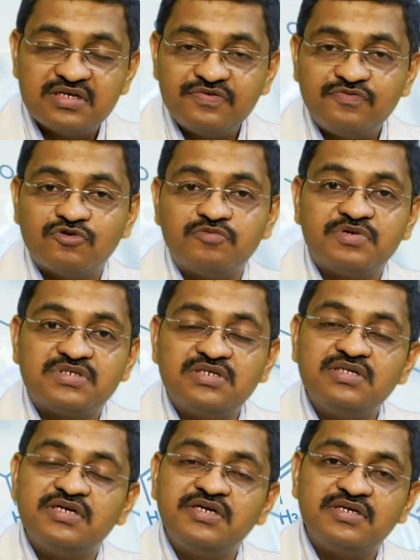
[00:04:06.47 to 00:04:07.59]

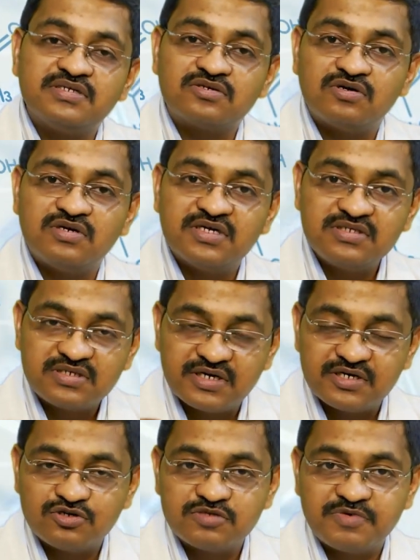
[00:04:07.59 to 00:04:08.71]
4%, then it is called as
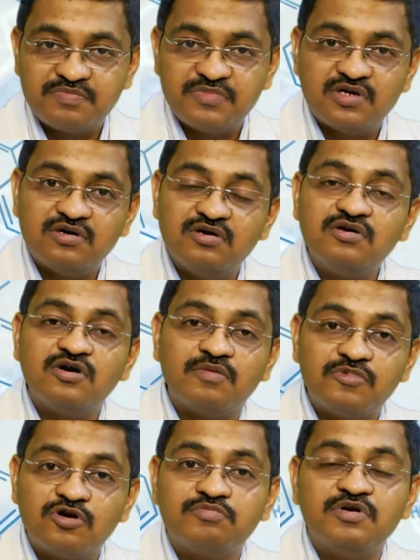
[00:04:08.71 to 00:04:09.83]
teratospermia or
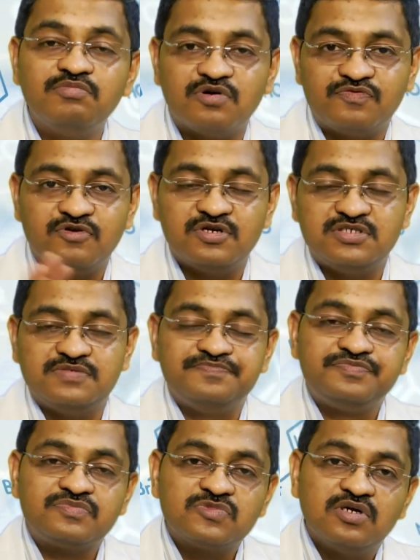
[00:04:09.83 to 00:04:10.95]
abnormal morphology.
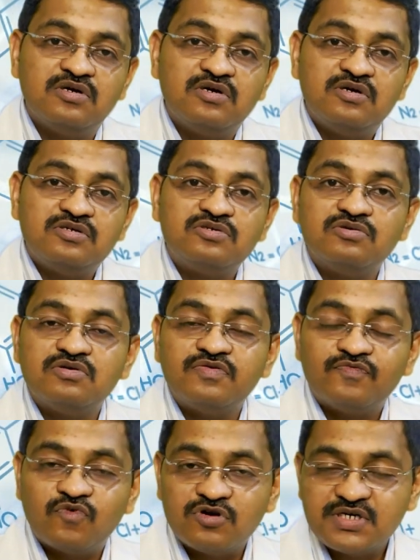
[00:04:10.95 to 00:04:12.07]
So
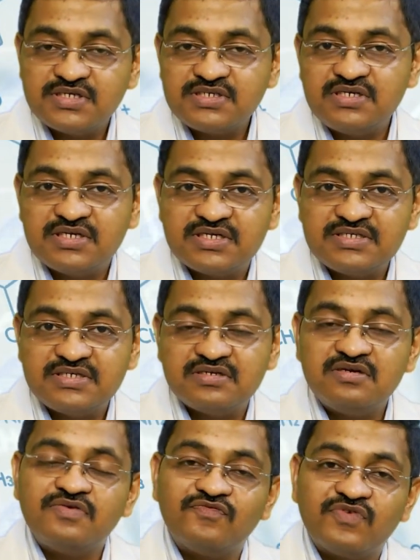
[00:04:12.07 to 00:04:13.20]
what is the reason
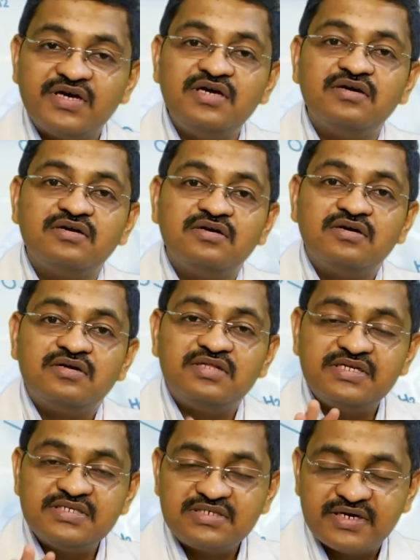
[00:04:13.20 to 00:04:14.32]
why
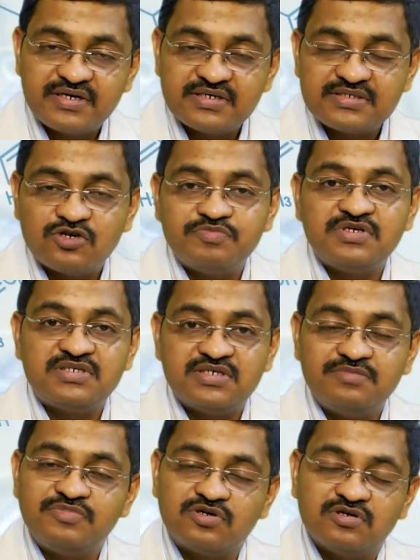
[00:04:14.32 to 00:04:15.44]
these standards have been
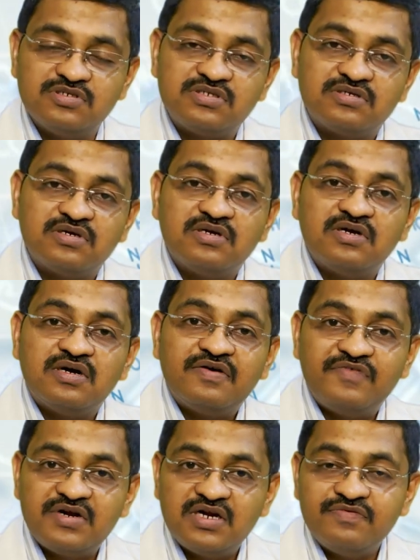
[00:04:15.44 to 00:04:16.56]
set? Because
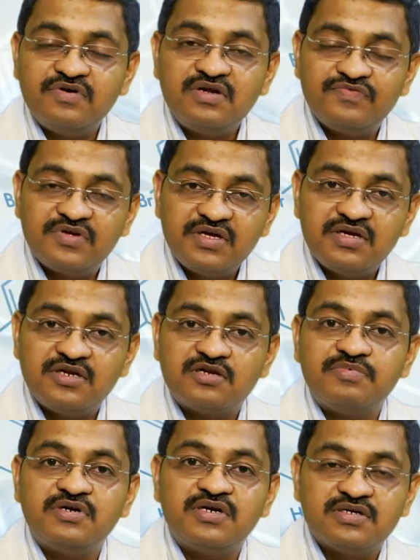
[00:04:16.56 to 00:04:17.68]
whenever we
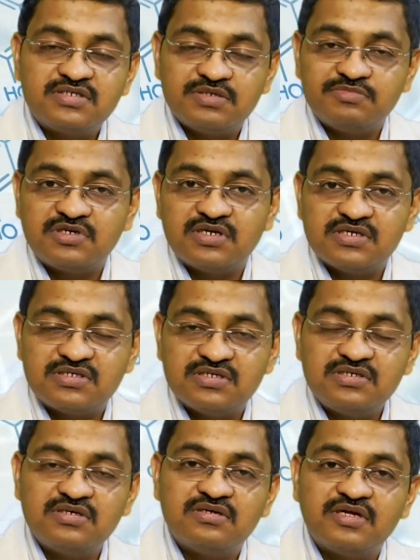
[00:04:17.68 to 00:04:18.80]
interpret a semen analysis,
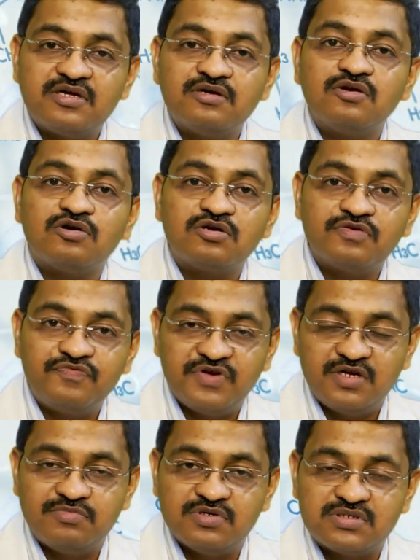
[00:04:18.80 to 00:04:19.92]
there are a lot of
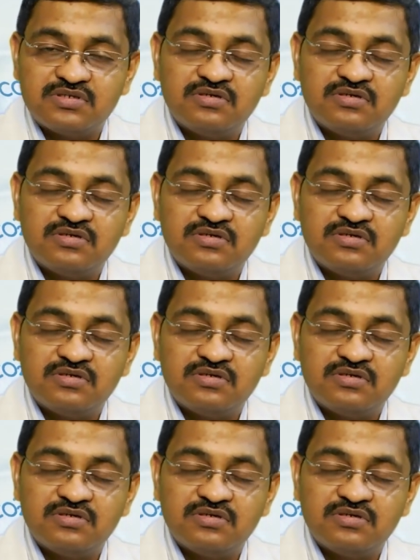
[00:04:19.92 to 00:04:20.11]
variables.